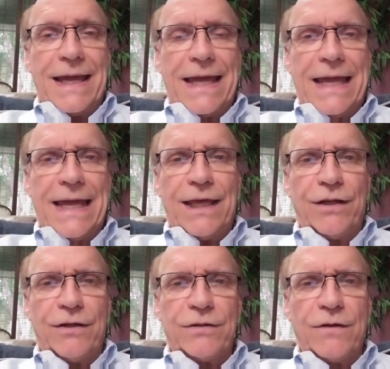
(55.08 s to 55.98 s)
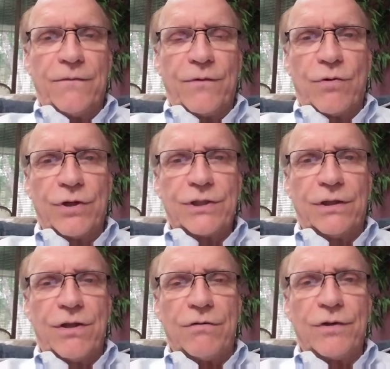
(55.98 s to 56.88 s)
And of course,
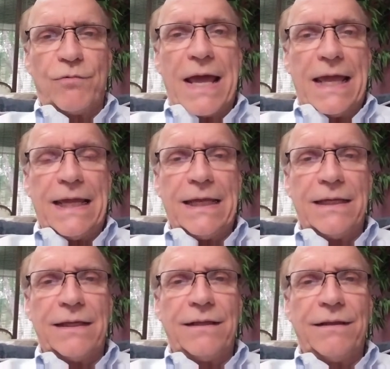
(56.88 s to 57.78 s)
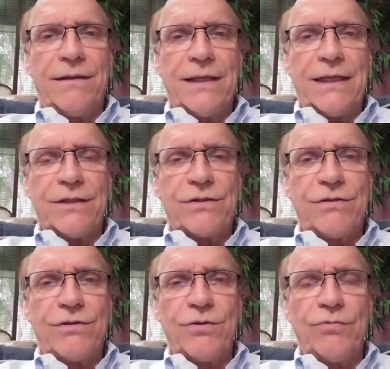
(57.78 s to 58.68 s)
along the way, these
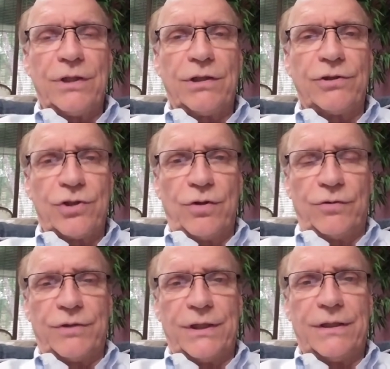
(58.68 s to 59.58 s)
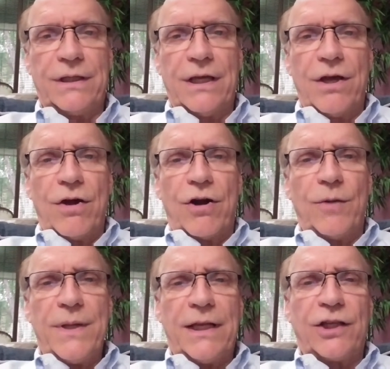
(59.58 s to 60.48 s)
two little children are
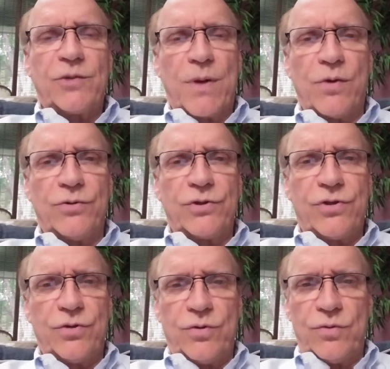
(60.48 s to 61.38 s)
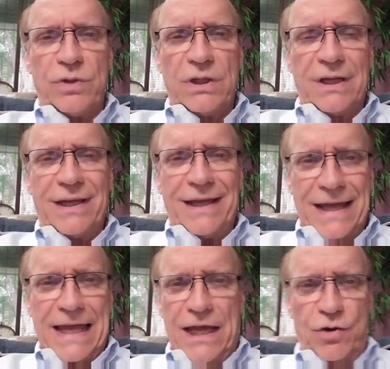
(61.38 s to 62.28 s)
being exposed to
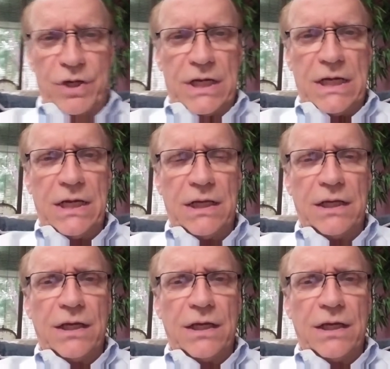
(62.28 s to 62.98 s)
angry